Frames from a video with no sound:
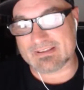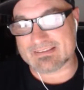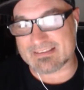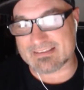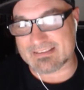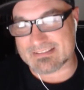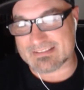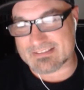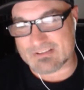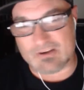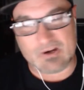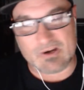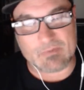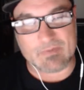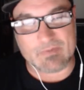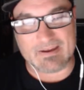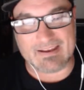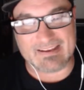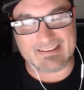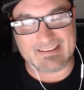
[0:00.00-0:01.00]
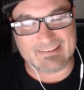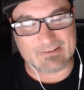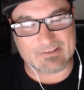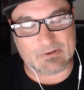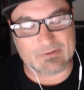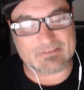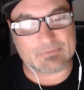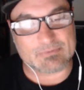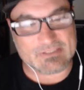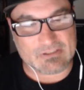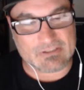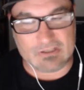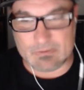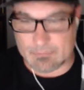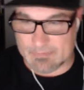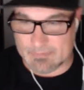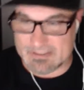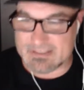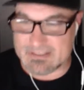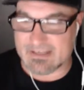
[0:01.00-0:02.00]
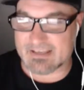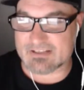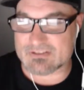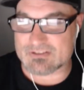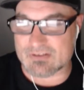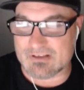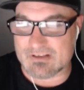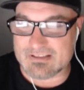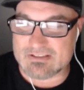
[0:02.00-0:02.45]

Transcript: let's talk about we mentioned Kickstarter.